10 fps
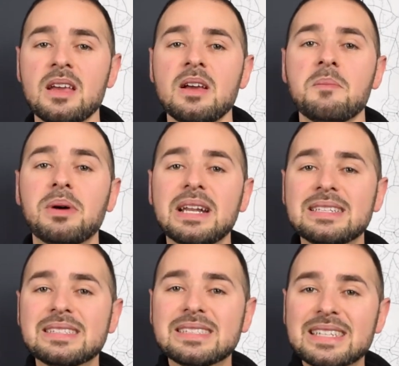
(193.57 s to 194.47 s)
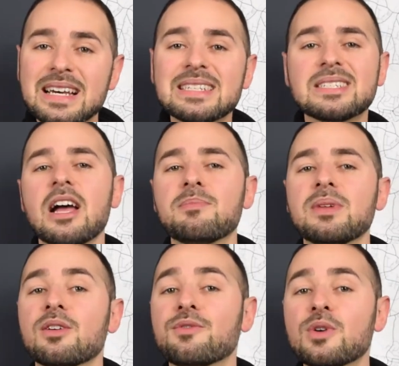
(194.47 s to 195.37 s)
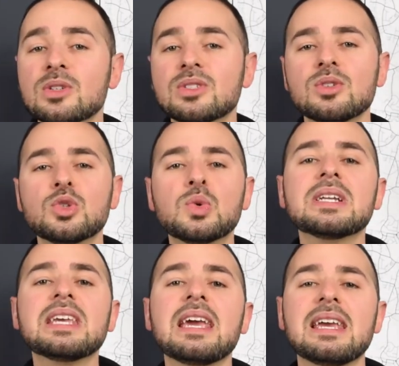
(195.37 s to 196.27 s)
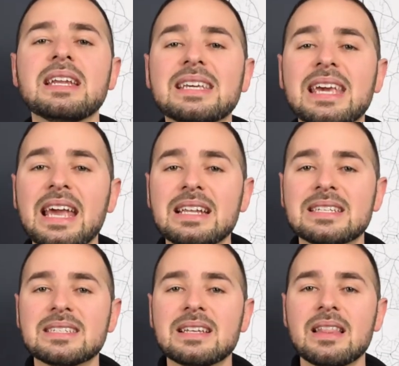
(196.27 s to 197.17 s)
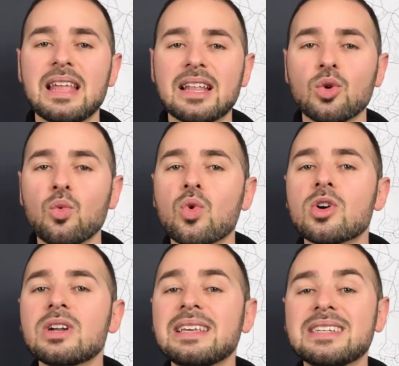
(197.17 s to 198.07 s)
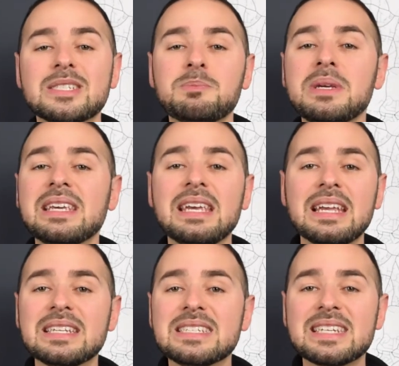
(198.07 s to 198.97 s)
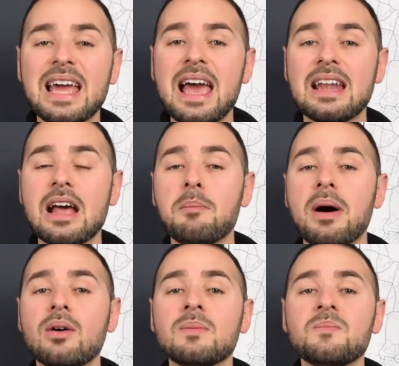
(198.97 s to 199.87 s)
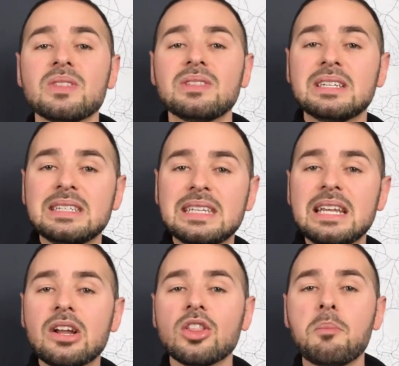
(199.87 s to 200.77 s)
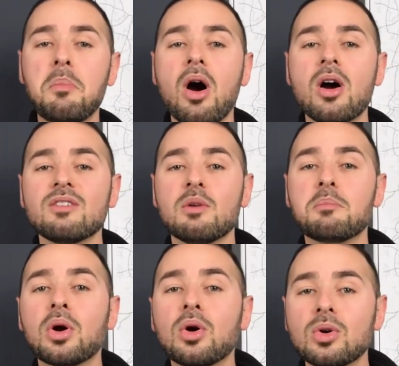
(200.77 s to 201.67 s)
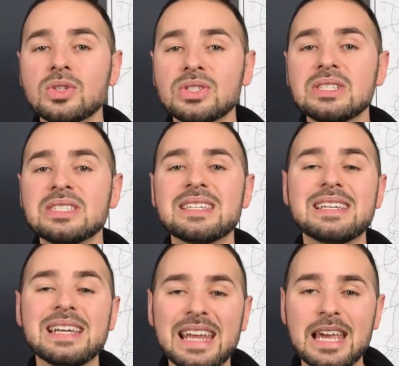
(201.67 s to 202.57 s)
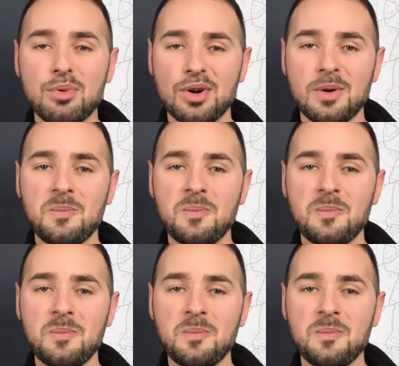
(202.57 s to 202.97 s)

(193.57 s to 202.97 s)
But it doesn't stop there. Verse 28 indicates that the wording is speaking instead about the need on the part of a person's neighbor.